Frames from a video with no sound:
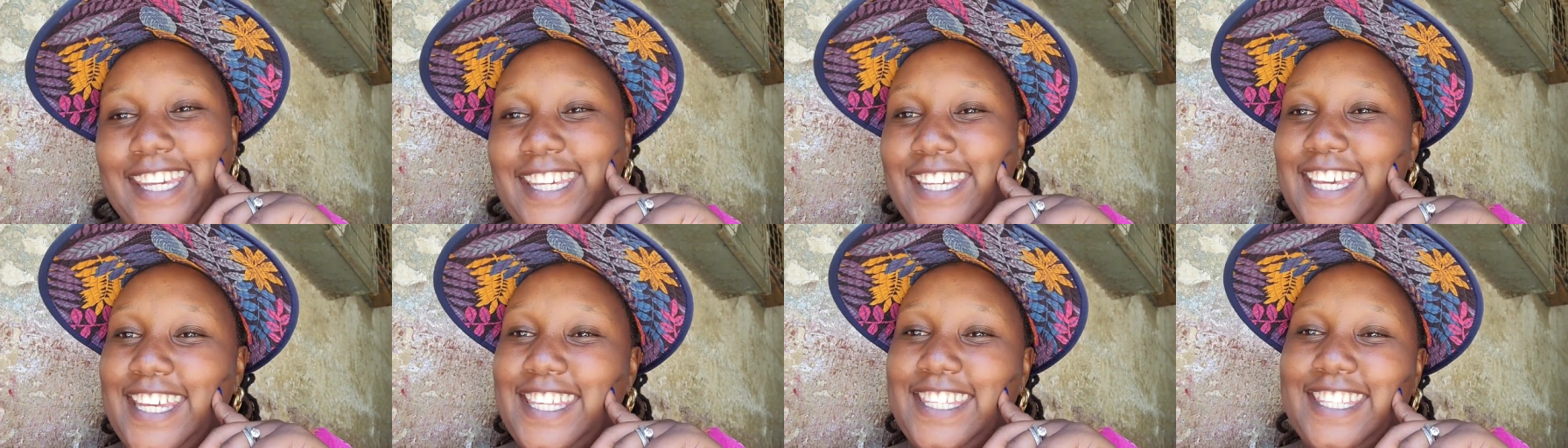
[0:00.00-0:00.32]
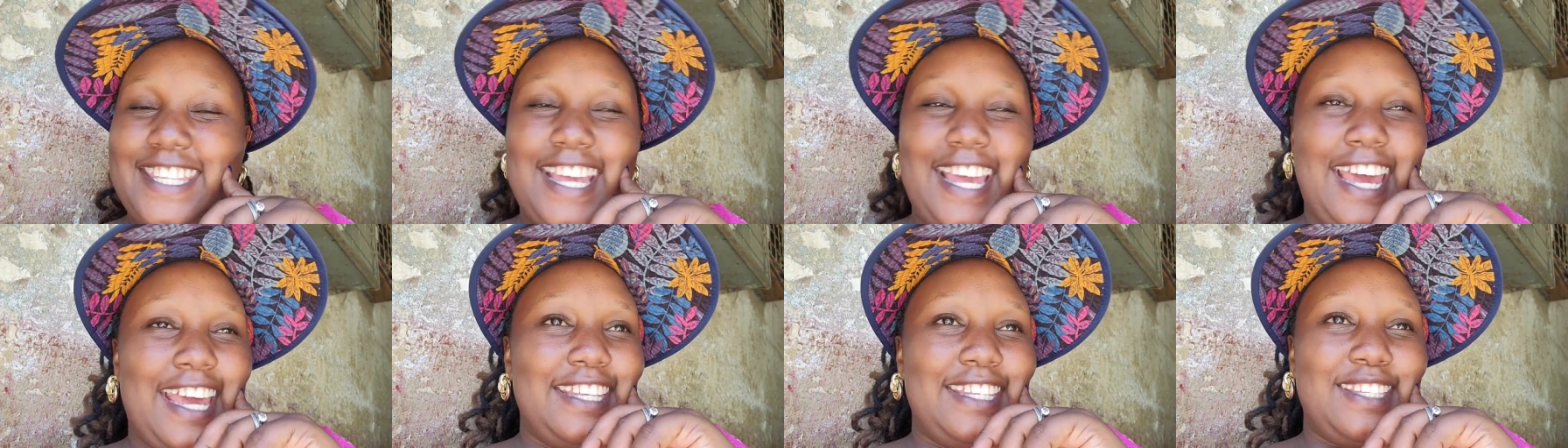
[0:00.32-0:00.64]
yes
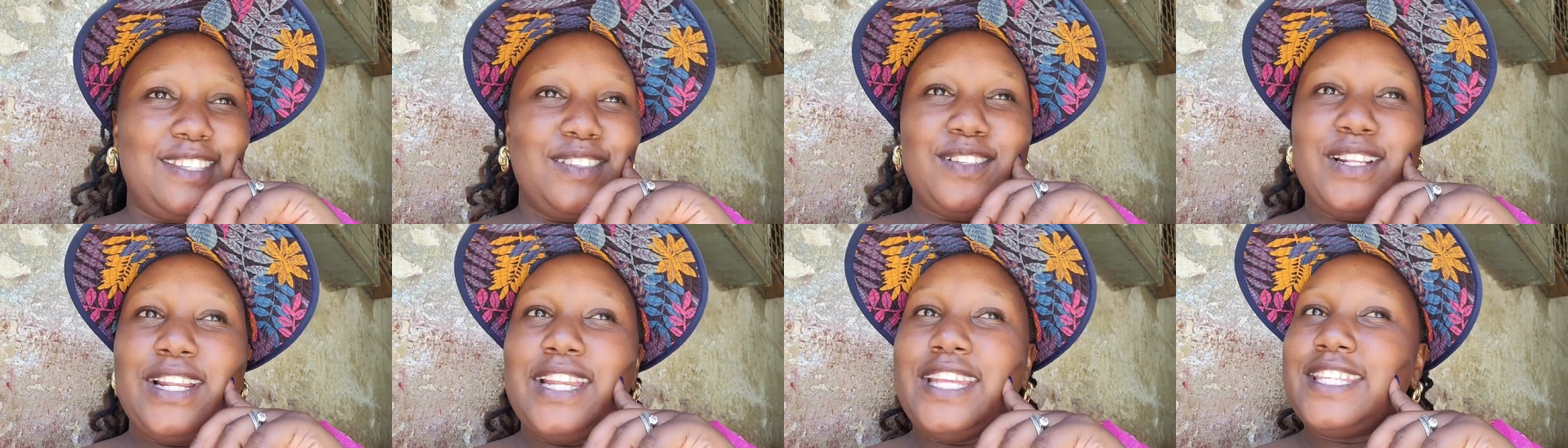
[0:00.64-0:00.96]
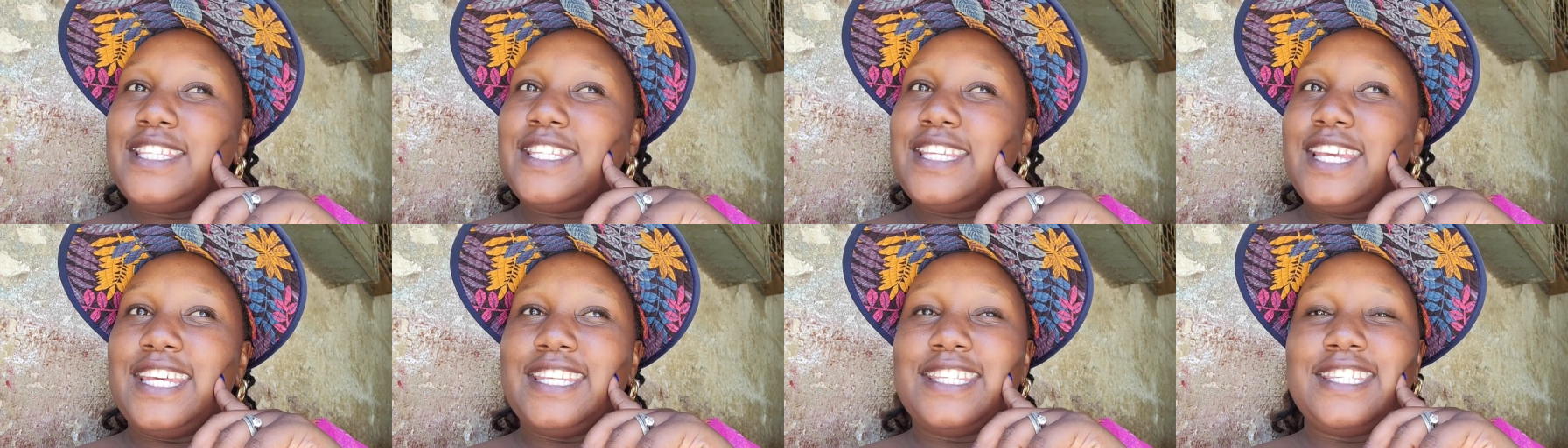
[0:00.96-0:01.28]
guys so
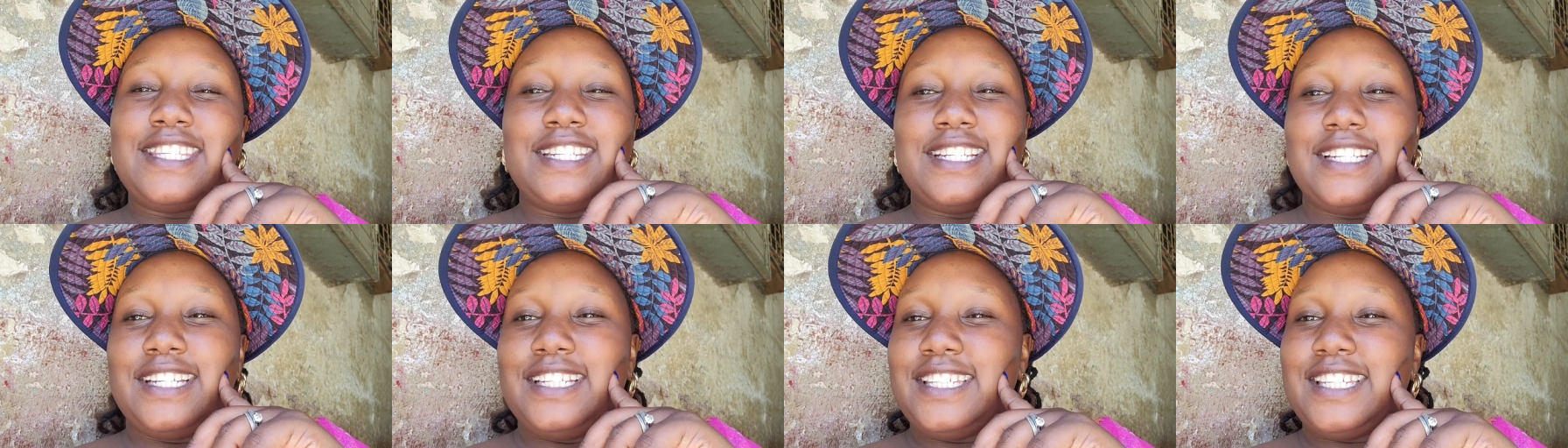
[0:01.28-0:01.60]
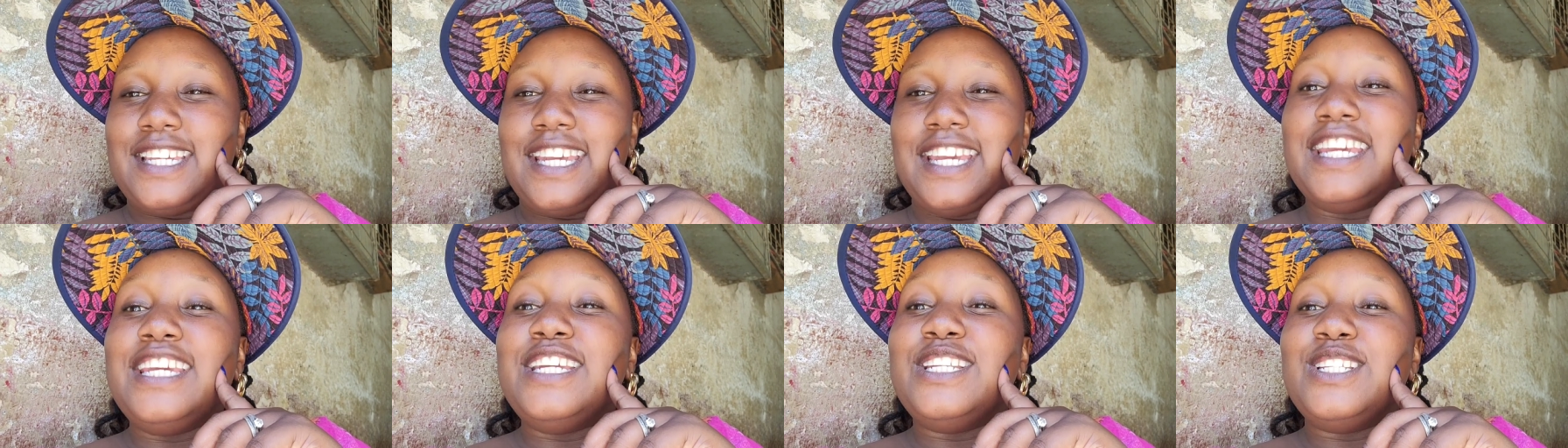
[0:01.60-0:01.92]
let's get
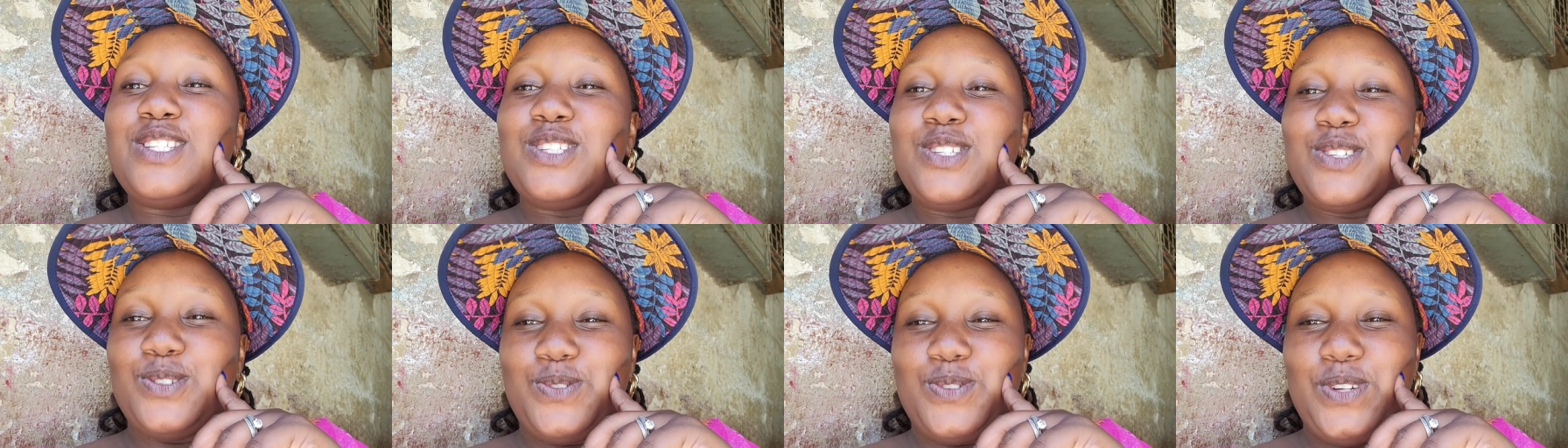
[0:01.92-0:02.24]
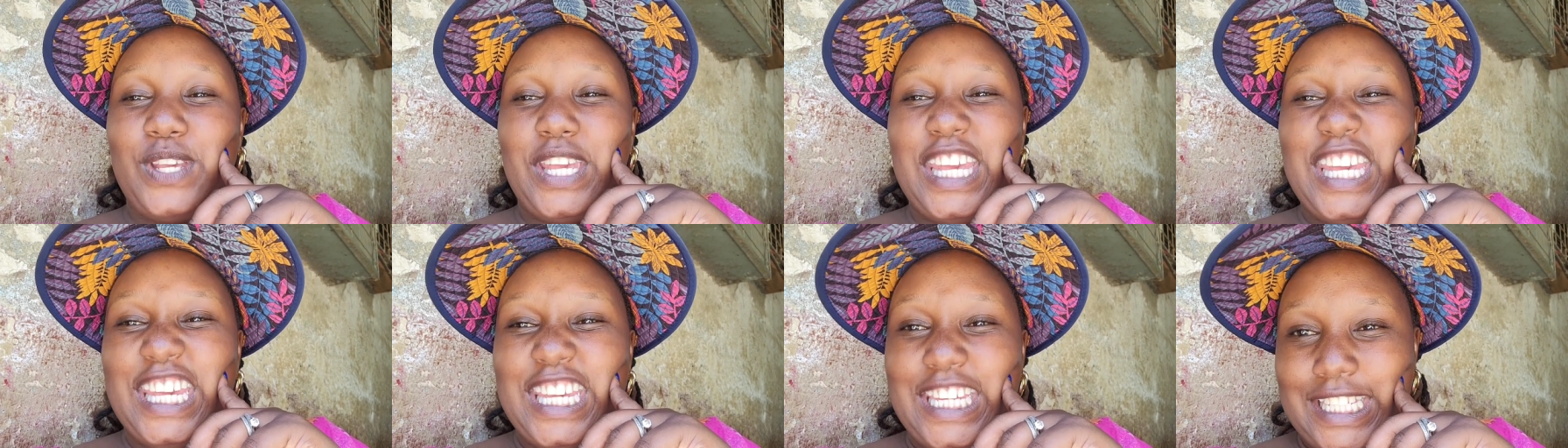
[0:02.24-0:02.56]
straight into
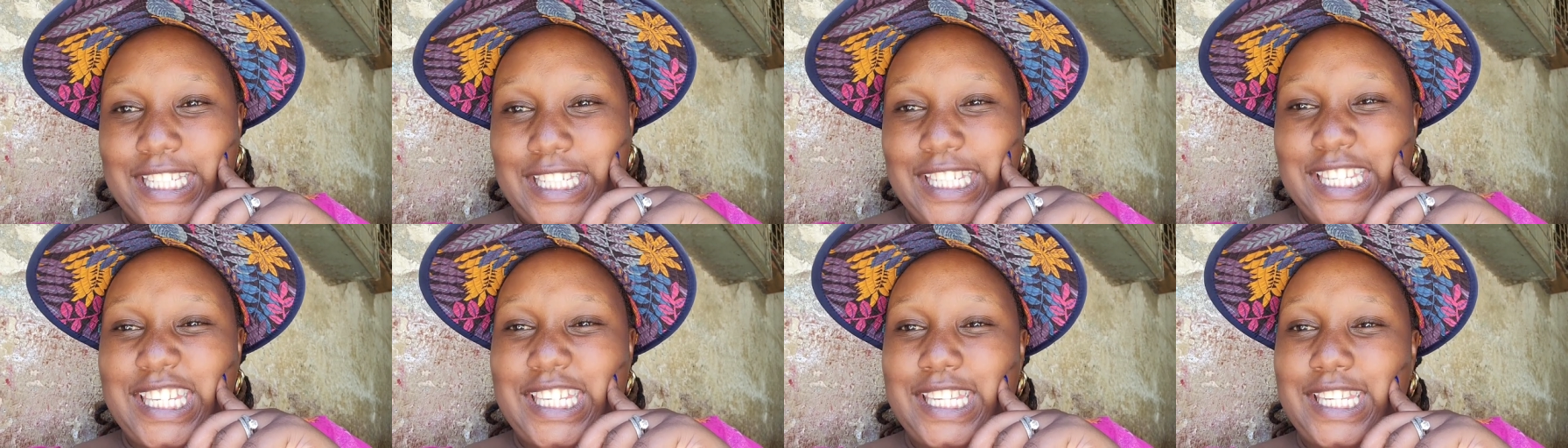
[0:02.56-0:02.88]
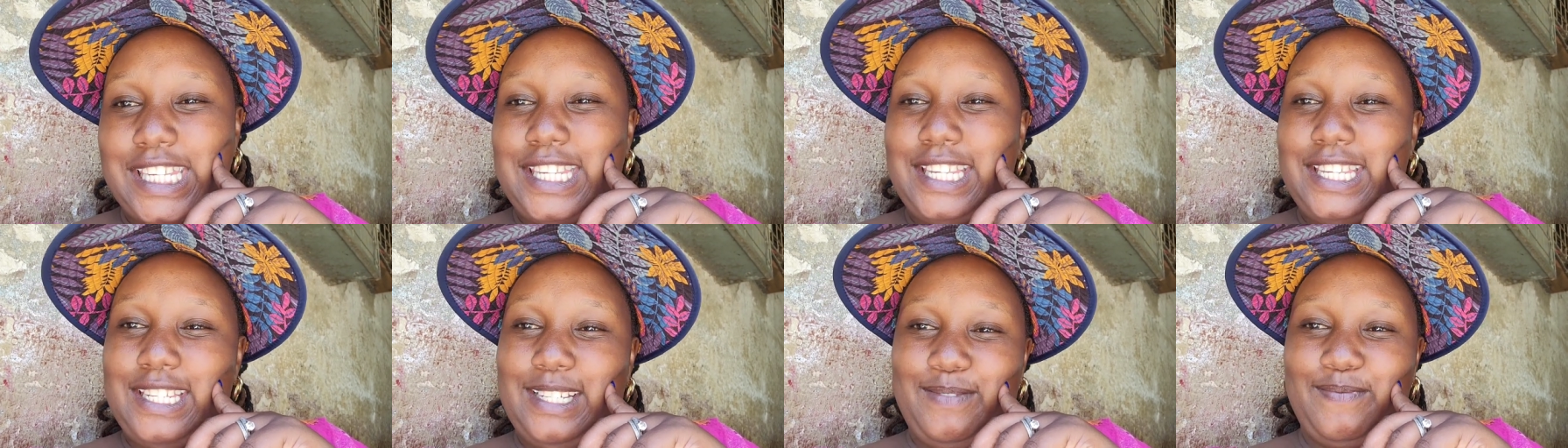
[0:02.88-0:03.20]

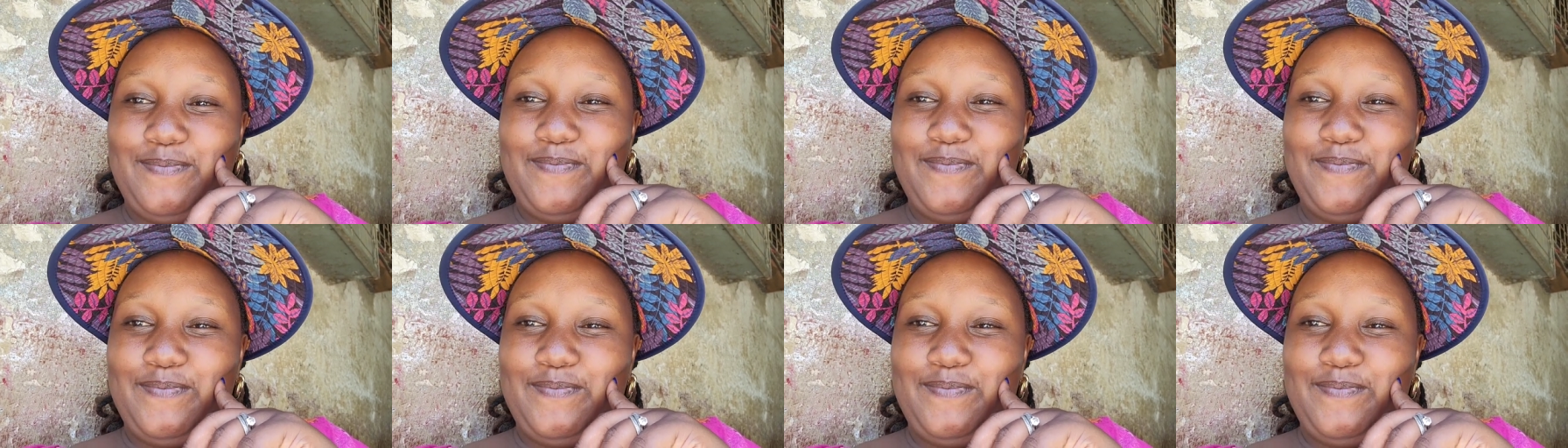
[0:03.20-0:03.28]
it